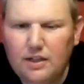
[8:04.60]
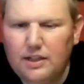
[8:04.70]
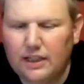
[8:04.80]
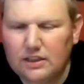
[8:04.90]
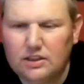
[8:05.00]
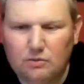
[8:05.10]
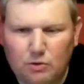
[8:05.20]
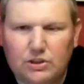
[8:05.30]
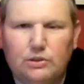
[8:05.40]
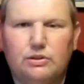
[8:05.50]
Dickenson
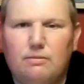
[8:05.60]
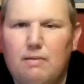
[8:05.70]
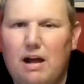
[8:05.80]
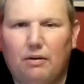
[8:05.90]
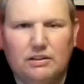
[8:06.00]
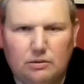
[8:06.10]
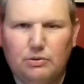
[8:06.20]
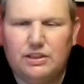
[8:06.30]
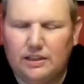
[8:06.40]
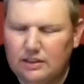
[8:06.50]
was doing some mat wrestling,
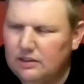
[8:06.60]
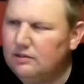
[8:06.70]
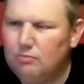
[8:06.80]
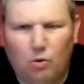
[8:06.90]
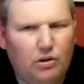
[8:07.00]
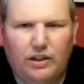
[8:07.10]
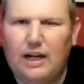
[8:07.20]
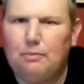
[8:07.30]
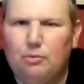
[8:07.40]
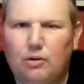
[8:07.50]
which he is more than
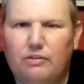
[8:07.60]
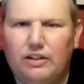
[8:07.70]
capable of.